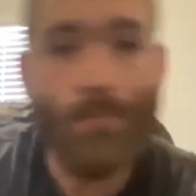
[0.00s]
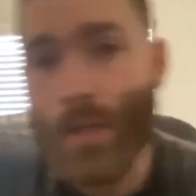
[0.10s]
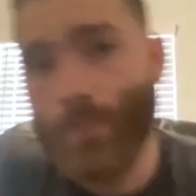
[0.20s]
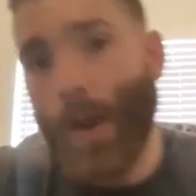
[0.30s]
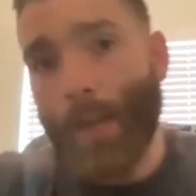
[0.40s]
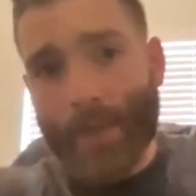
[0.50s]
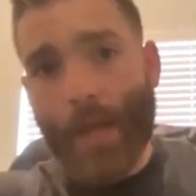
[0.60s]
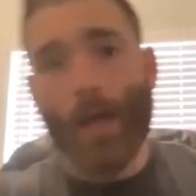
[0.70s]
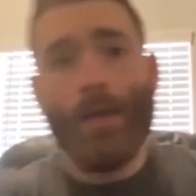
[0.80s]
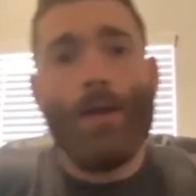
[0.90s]
Me, probably
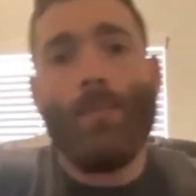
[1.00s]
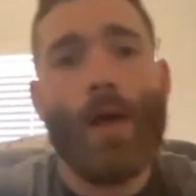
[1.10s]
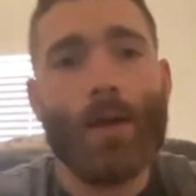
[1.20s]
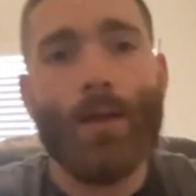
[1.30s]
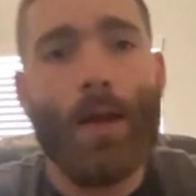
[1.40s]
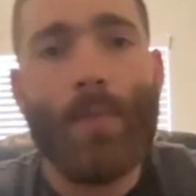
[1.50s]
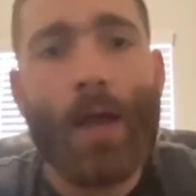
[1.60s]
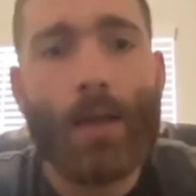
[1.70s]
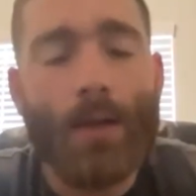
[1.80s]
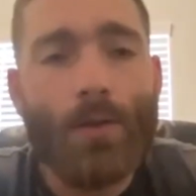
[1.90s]
not. I'm not
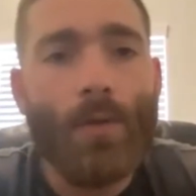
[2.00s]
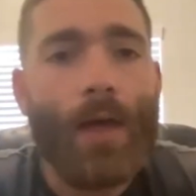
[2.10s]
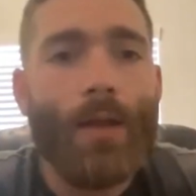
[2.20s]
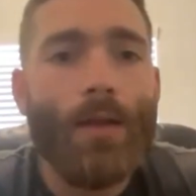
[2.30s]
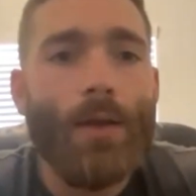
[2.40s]
going to do that.